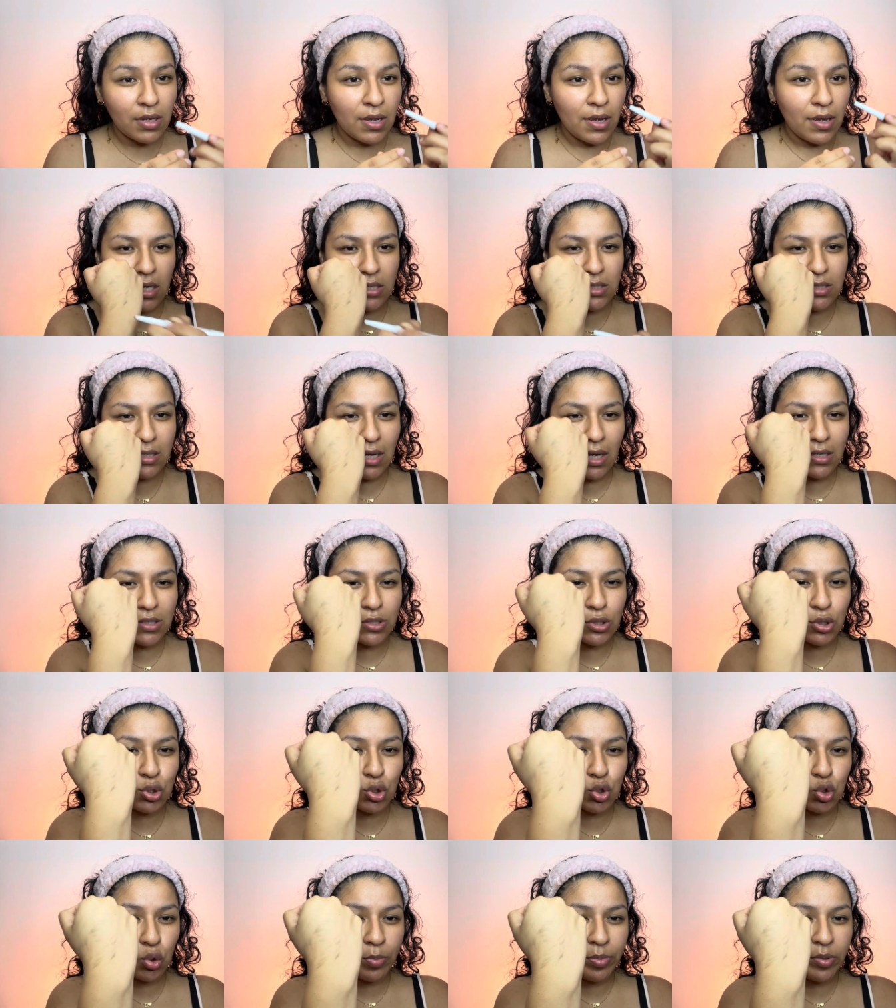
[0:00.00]
It's not
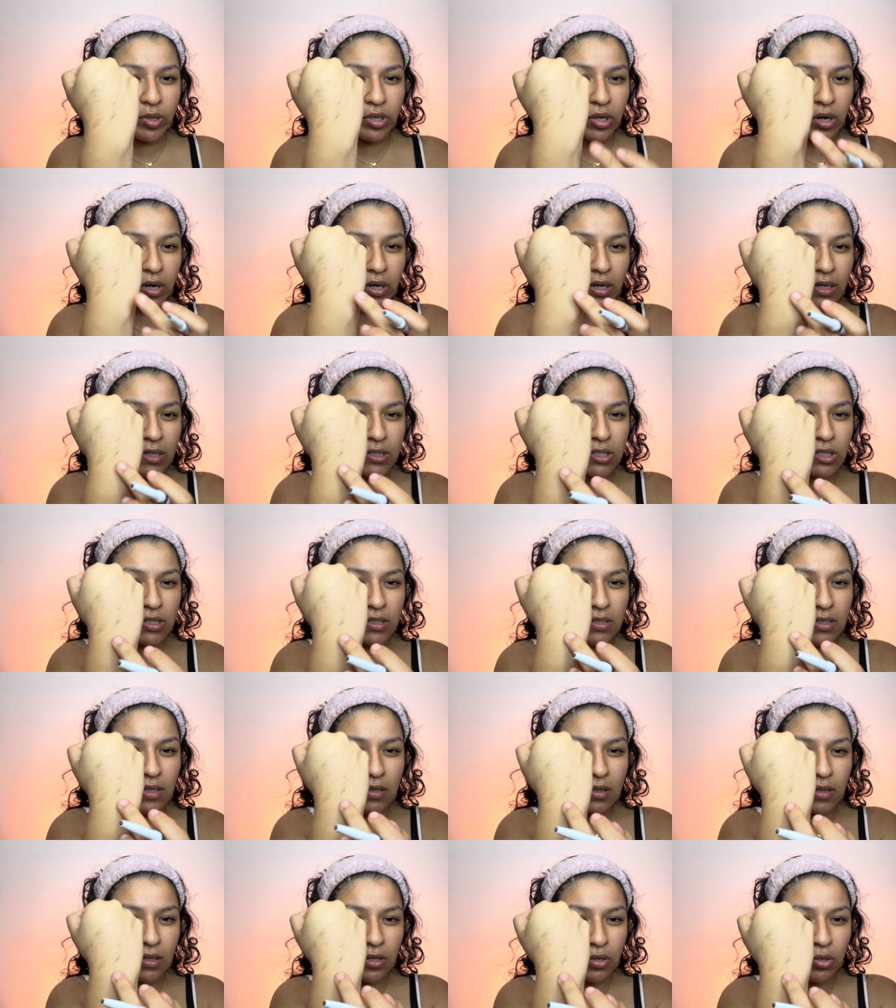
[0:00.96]
super dark, it's just a
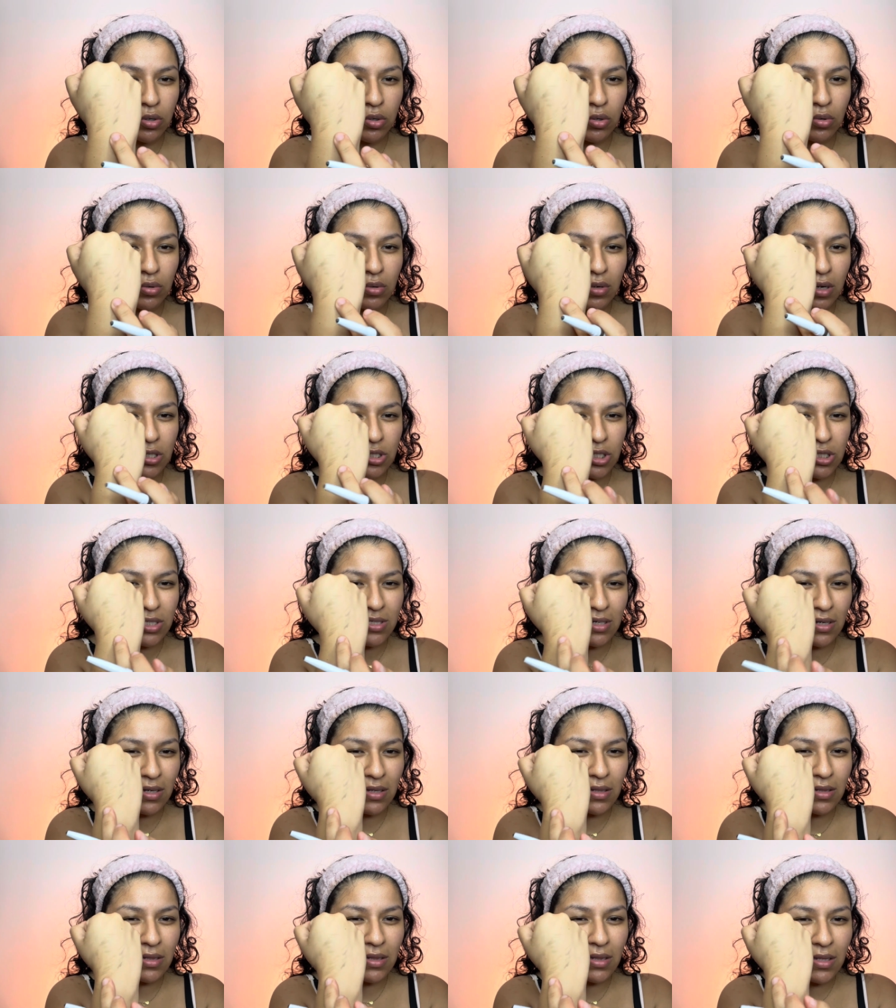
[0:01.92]
little,
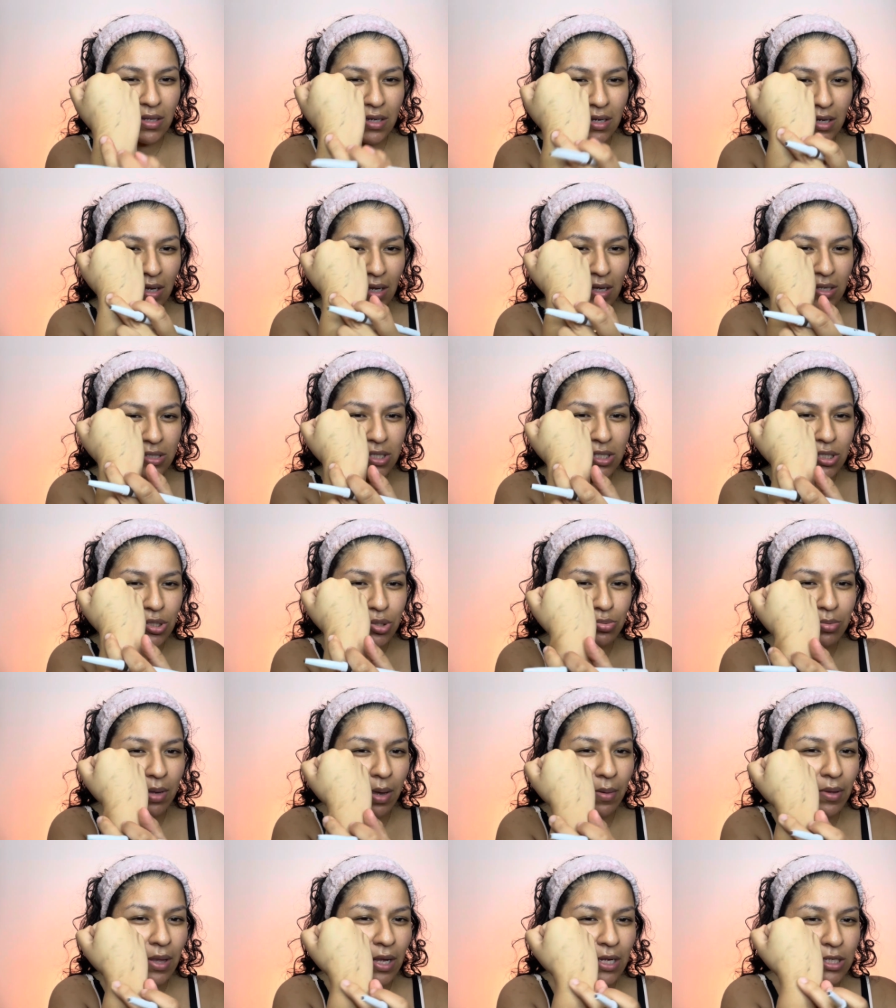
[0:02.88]

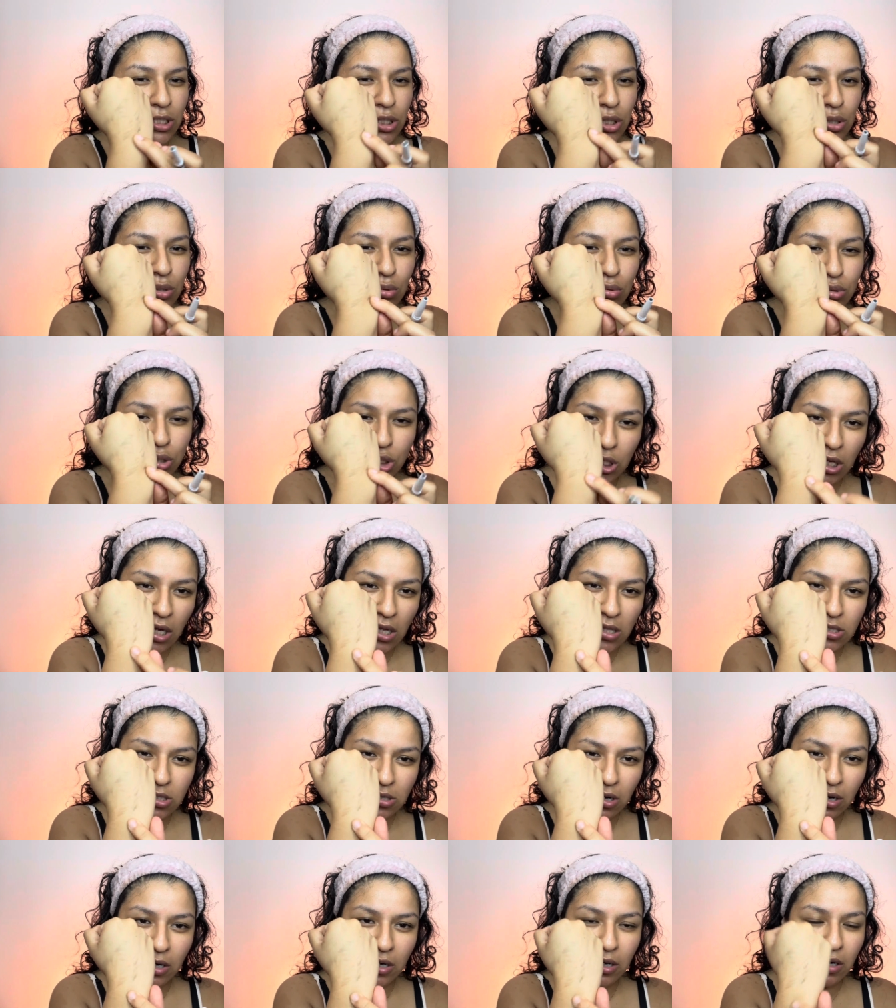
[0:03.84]
maybe like 2 shades
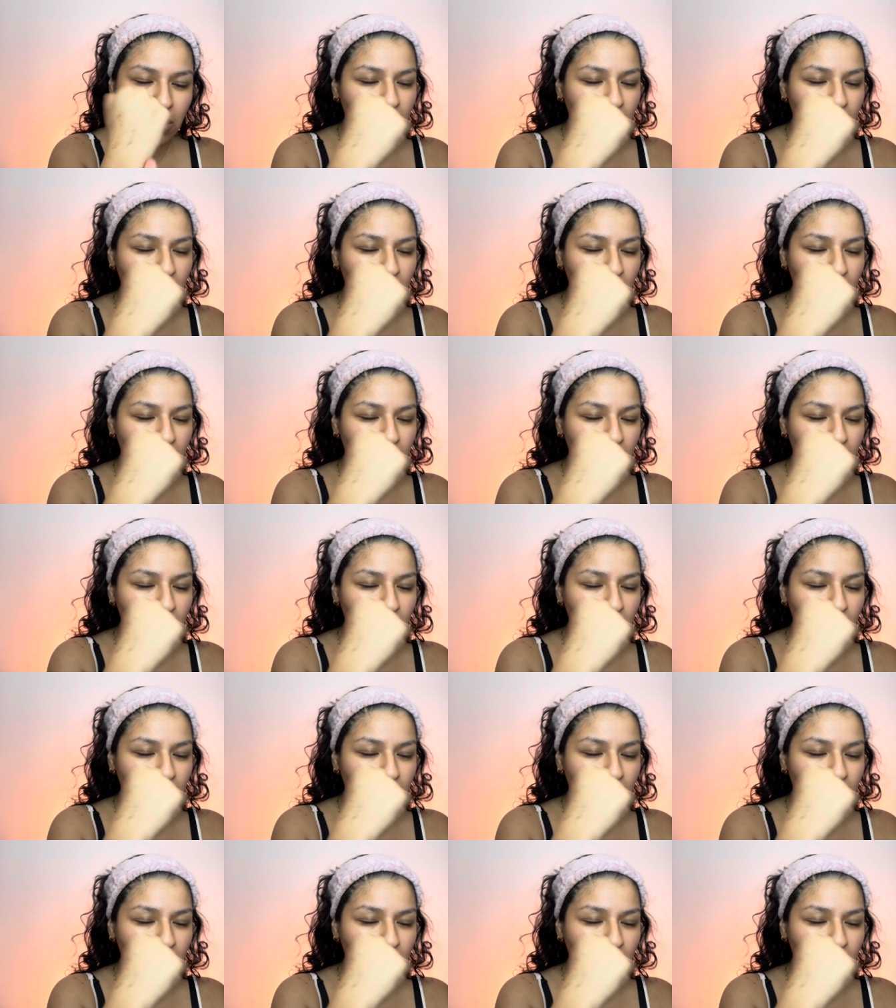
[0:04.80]
darker.